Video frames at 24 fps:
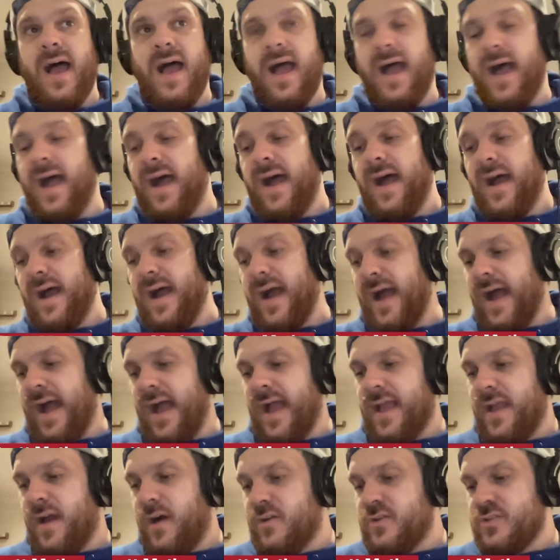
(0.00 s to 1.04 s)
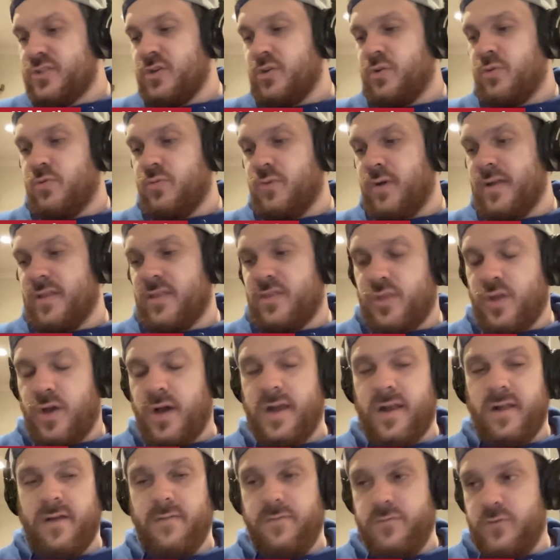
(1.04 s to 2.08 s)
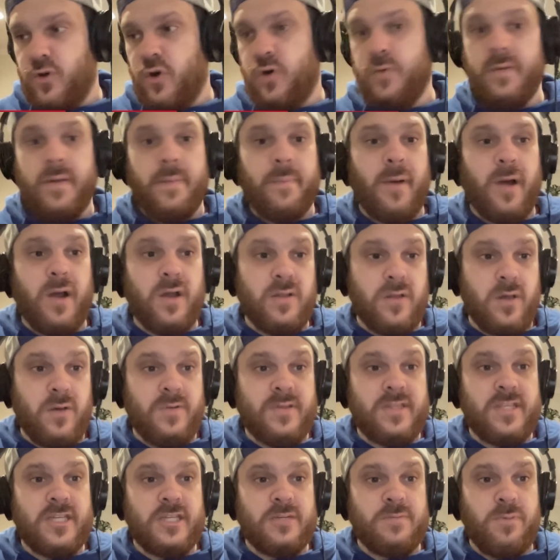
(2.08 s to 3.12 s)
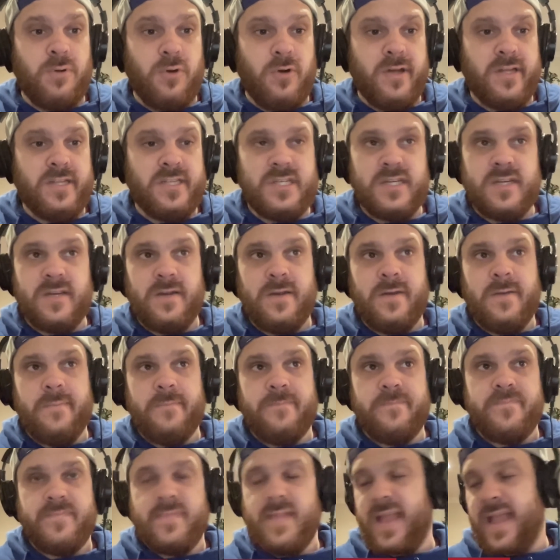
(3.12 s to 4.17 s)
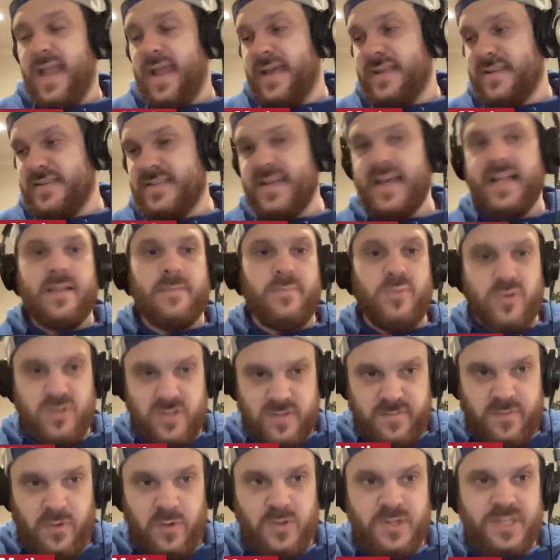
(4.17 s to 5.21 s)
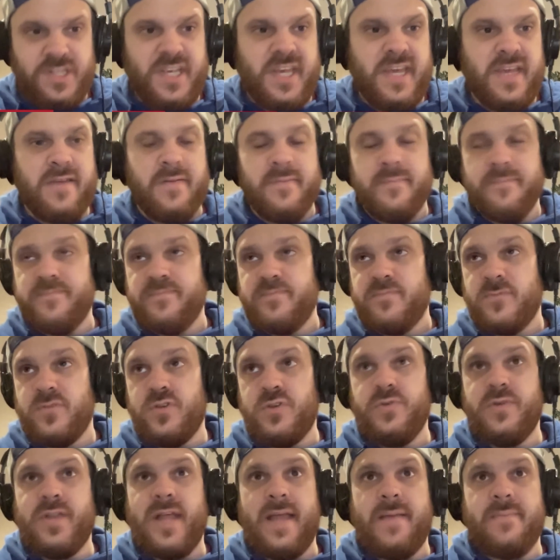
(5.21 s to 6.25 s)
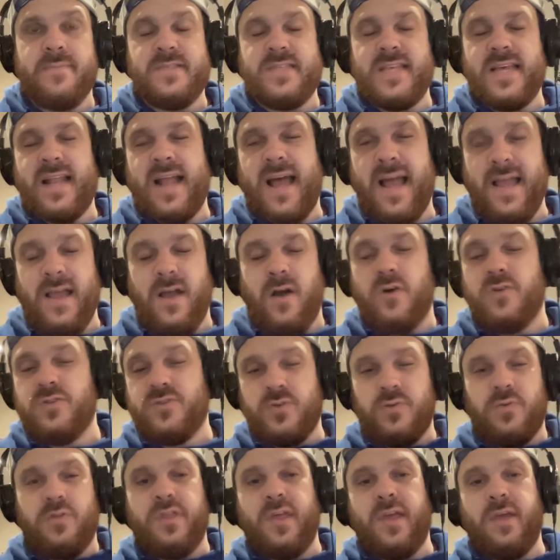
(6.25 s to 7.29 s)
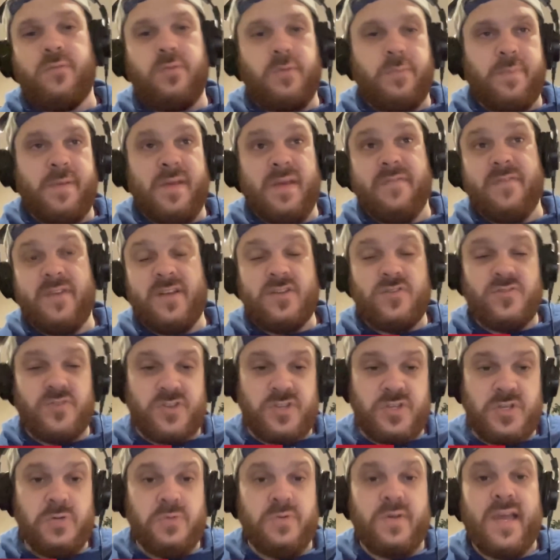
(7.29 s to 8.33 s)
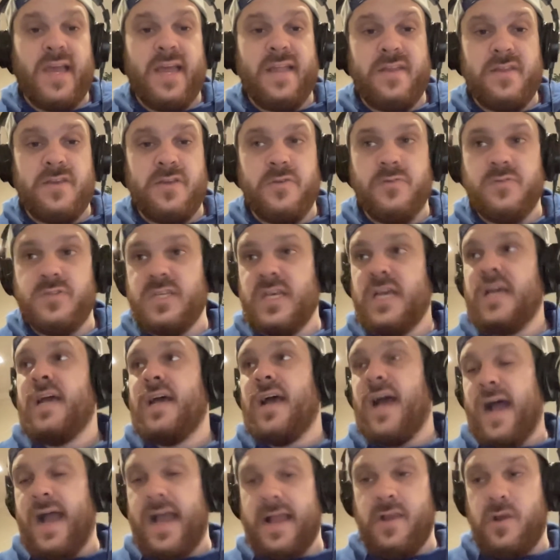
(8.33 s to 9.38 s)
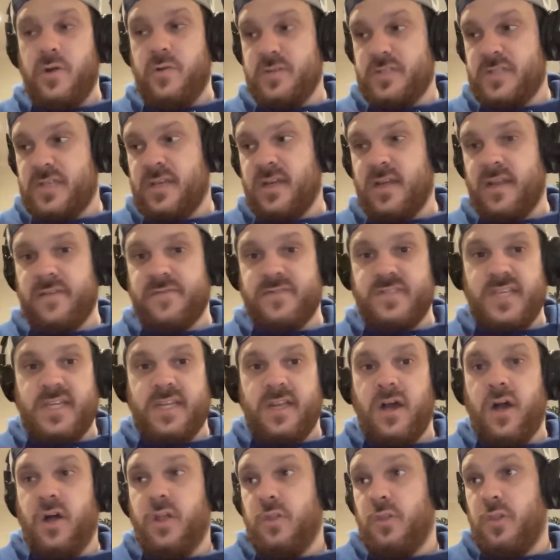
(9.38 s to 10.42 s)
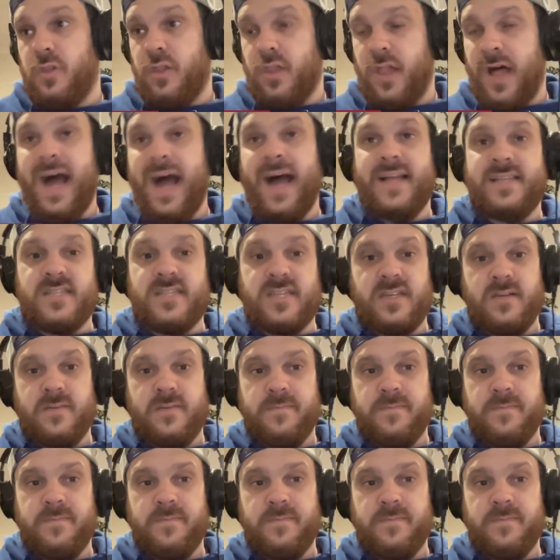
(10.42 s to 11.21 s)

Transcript: I also thought of Colby Barlow at this point, and Dalibor Dvorsky, 2 names that I also think would be of interest to Kent Hughes. I know he's going to have seen a lot